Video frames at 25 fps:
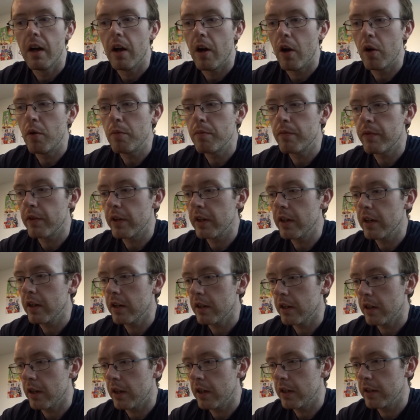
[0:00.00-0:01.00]
Hopefully
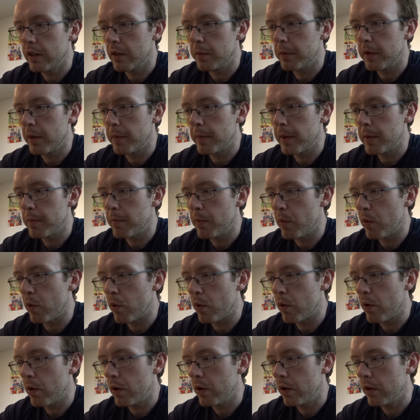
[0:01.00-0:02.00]
there'll be a bit
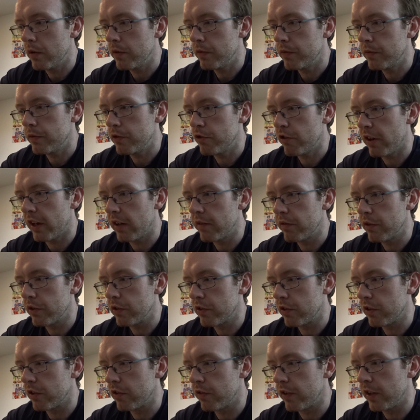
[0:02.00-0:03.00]
more training
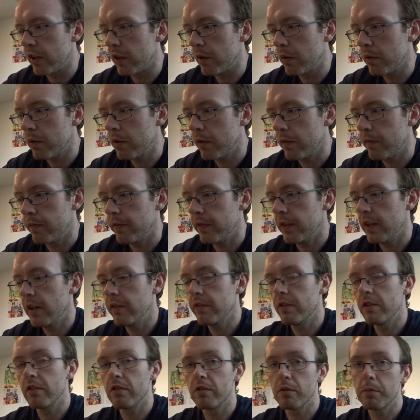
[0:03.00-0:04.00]
footage in this video. If
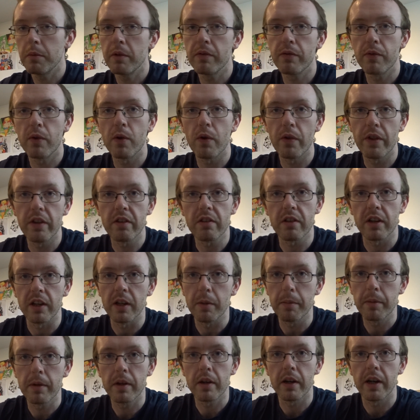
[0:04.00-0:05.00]
there's some before this
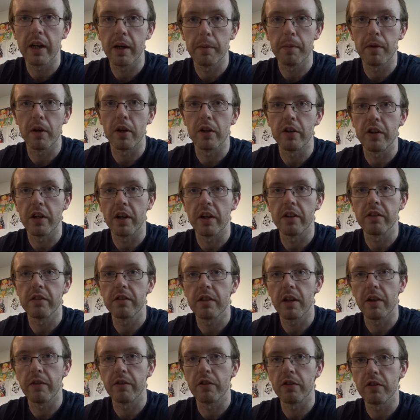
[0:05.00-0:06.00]
clip, I apologise.
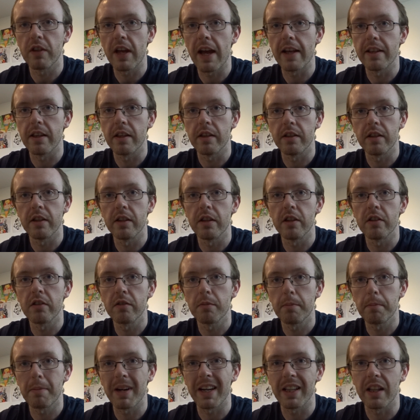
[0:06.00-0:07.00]
I've just edited this
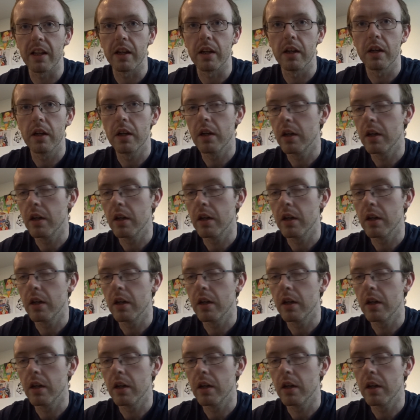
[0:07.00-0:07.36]
badly.